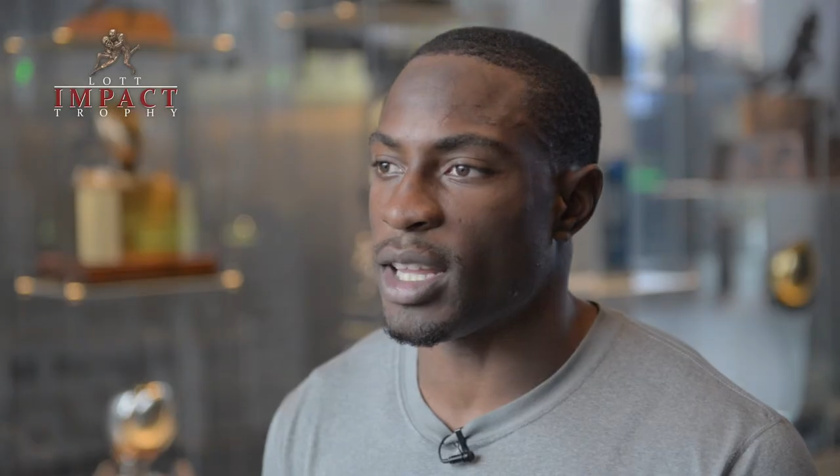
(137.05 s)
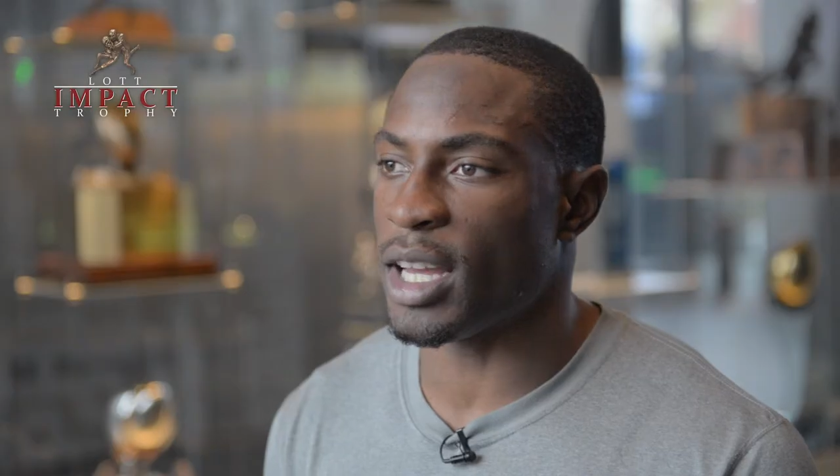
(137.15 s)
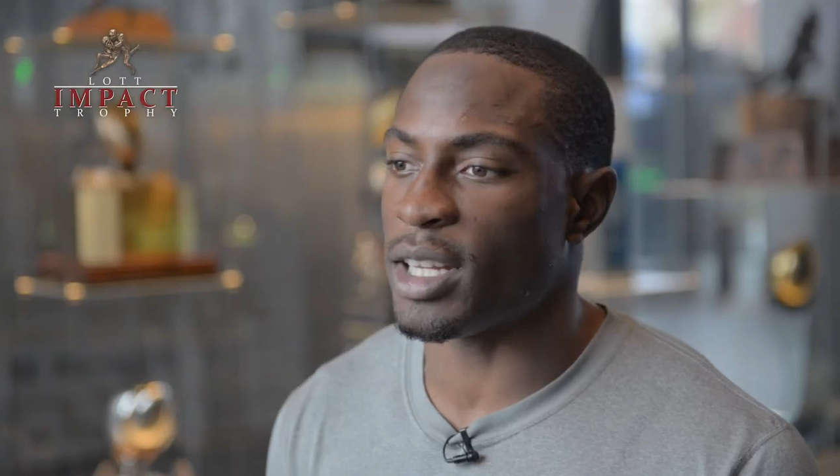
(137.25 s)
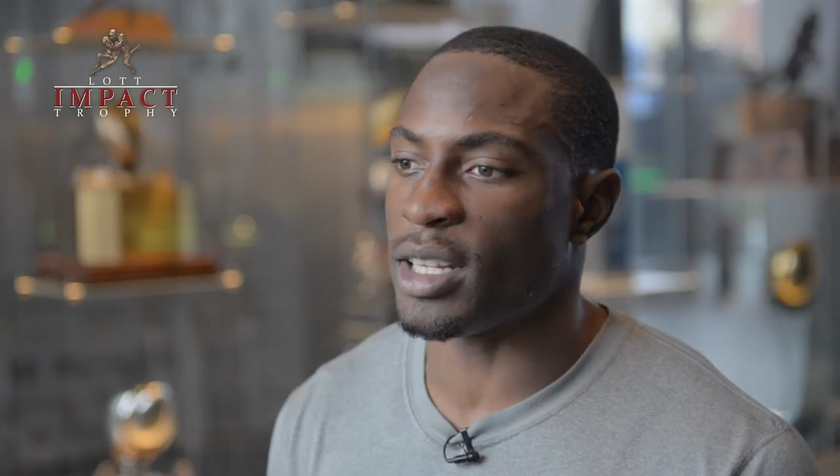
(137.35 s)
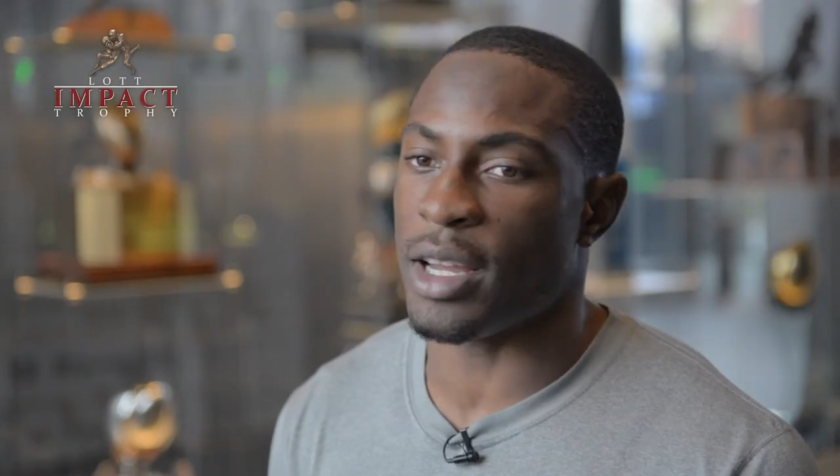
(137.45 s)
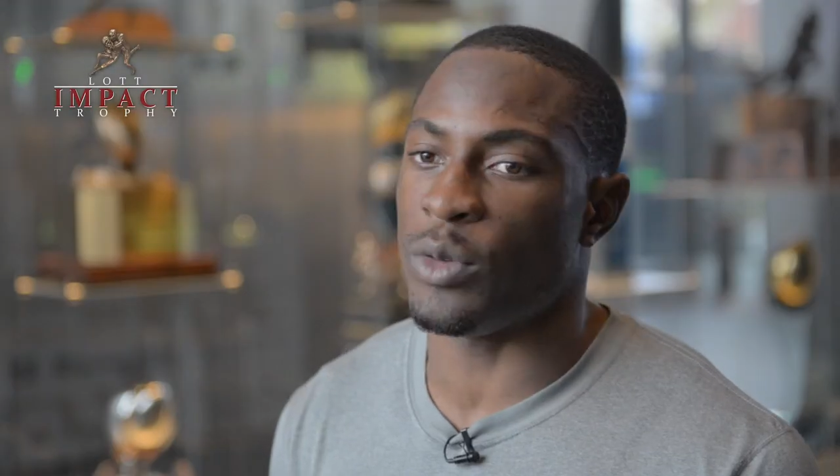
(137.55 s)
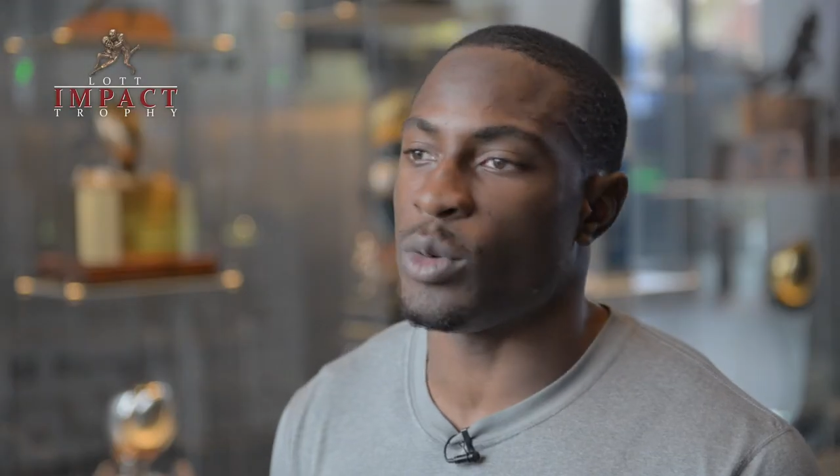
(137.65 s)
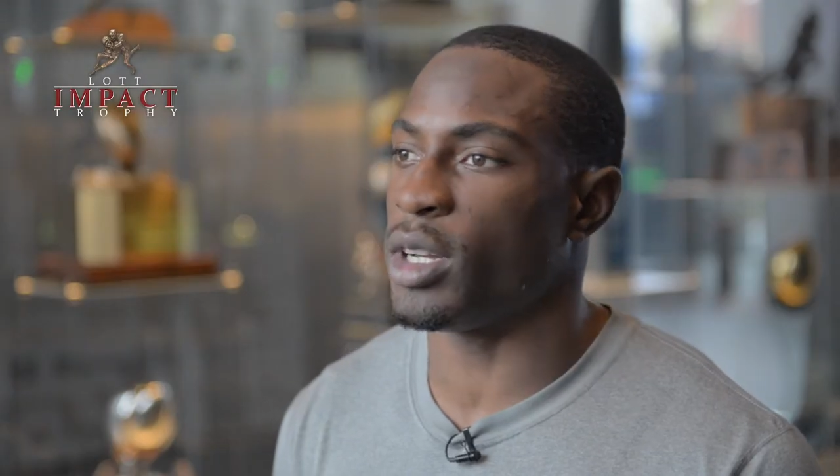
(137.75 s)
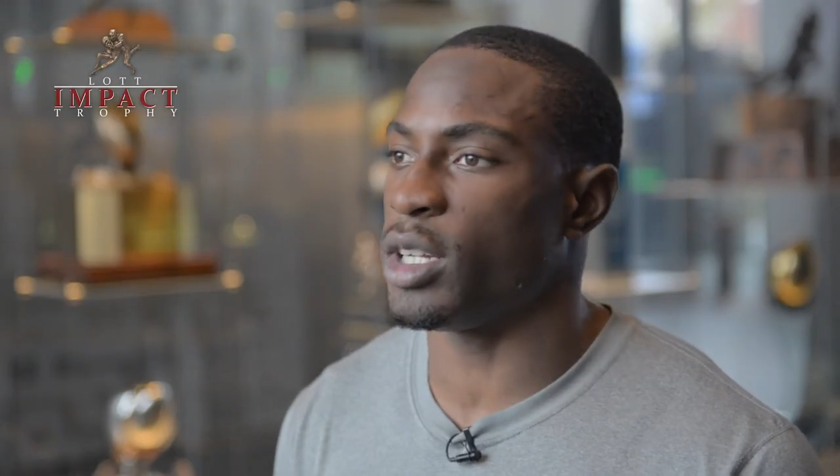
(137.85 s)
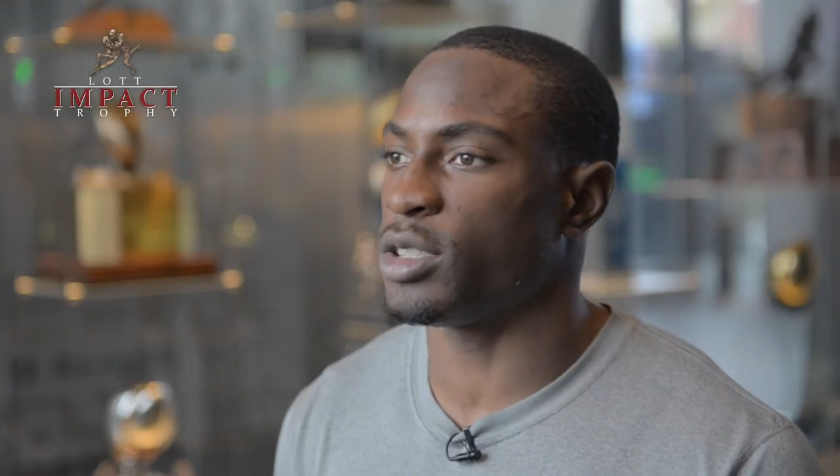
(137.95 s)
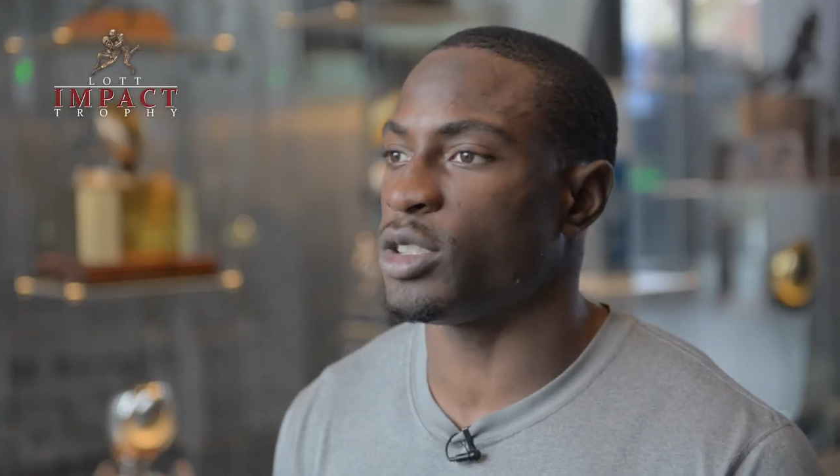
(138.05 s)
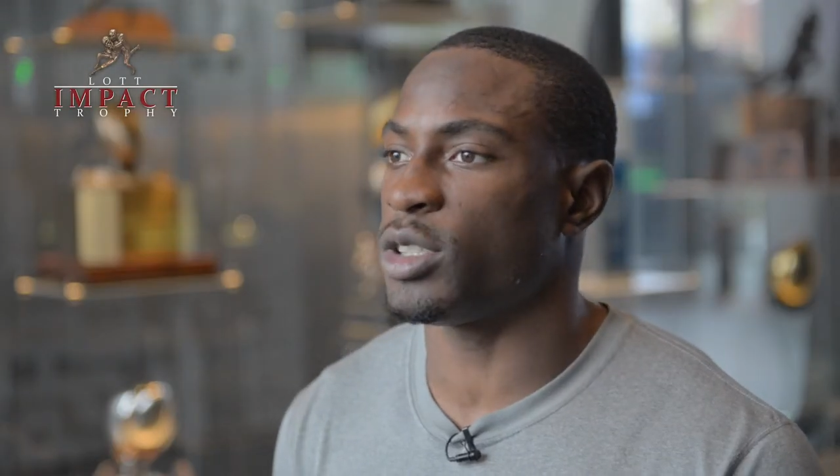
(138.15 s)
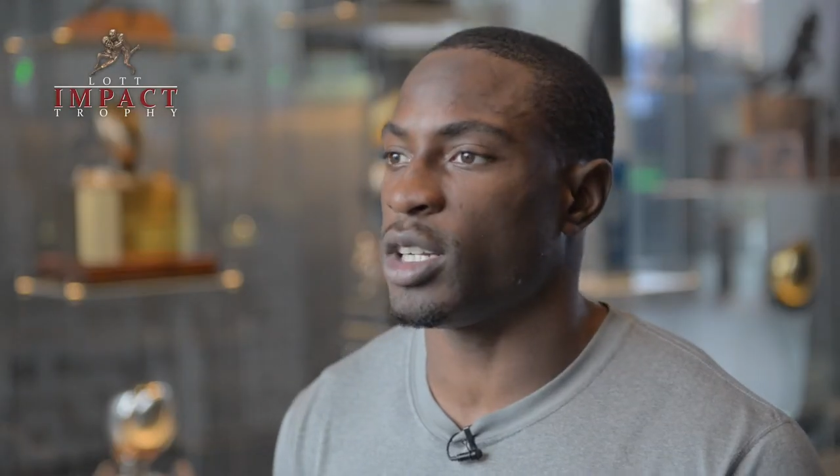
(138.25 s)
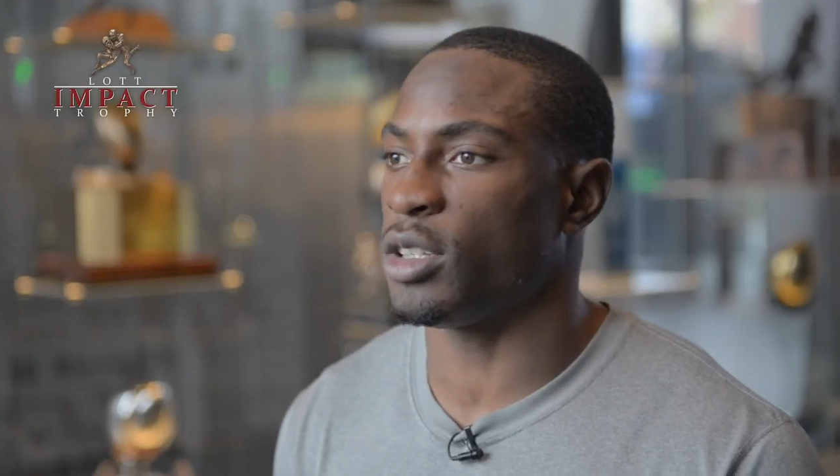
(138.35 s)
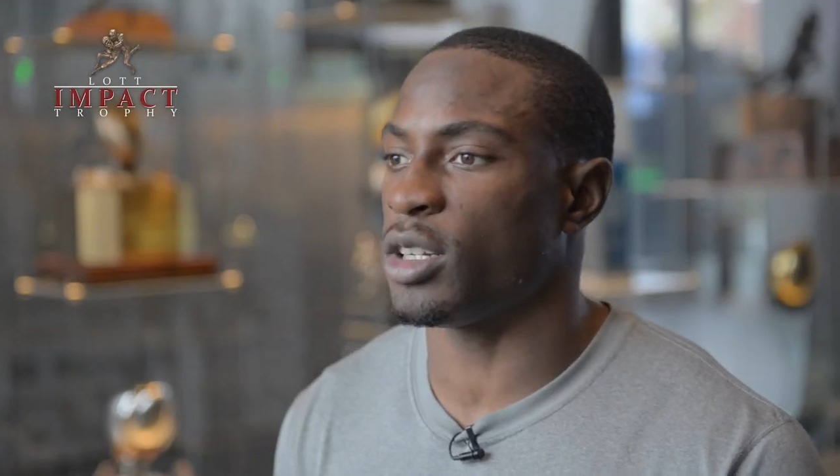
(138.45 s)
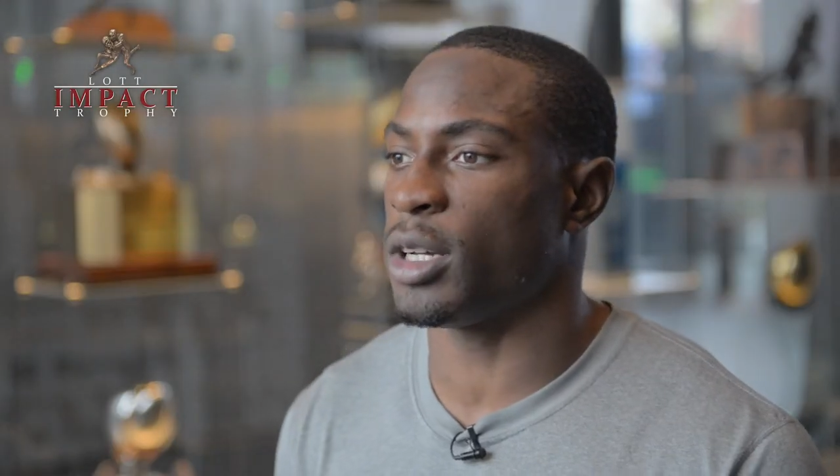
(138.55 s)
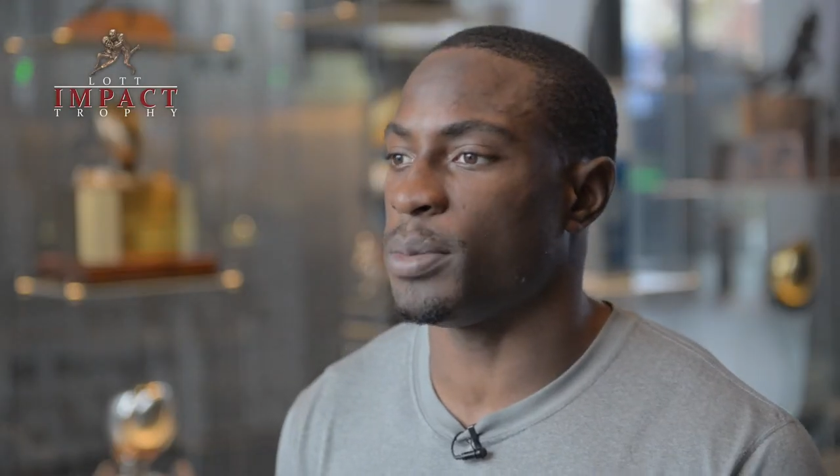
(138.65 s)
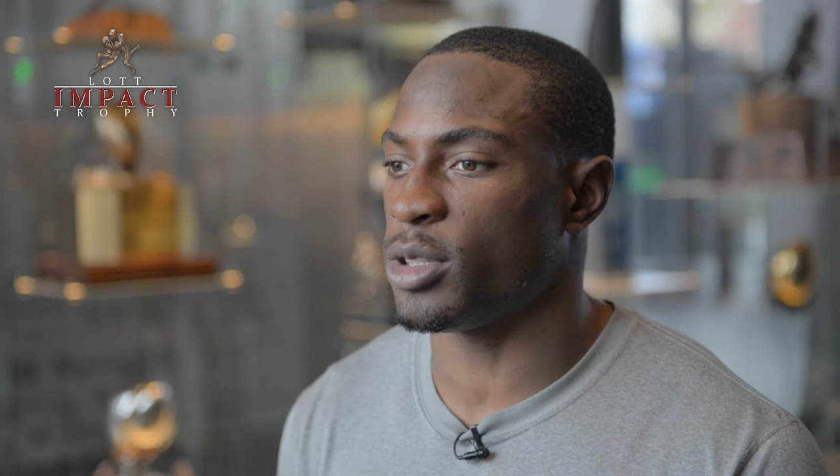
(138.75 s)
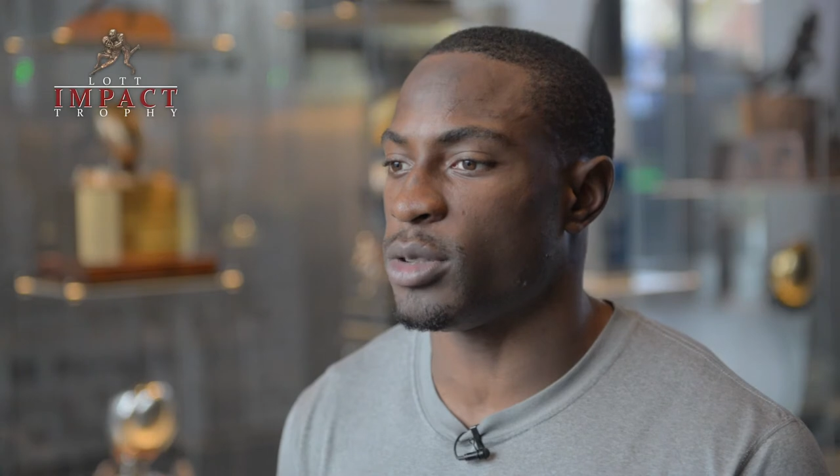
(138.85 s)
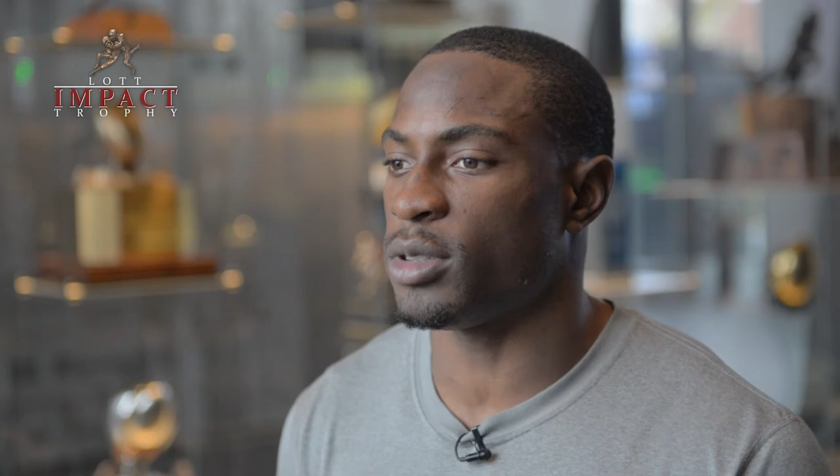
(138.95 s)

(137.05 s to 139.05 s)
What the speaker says: that everyone else is trying to look up to.